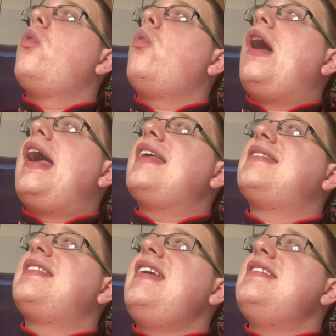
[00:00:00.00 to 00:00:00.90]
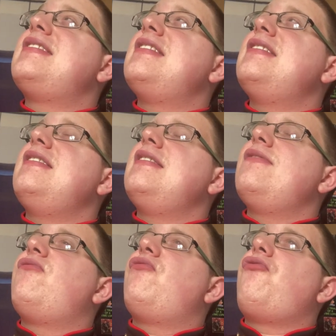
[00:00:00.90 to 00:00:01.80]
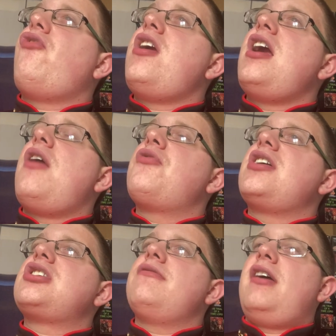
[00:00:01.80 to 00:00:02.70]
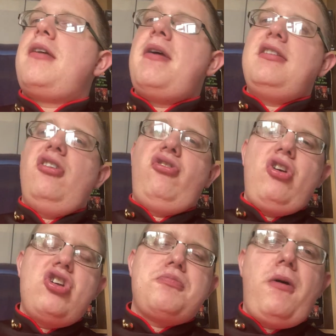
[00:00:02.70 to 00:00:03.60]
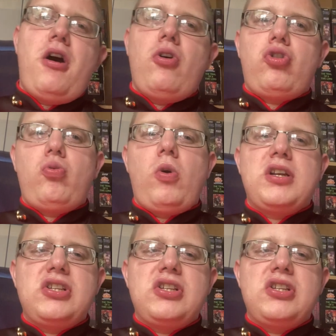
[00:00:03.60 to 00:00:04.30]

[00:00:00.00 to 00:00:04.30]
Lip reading: Where season 3, I would actually recommend the Search Parts 1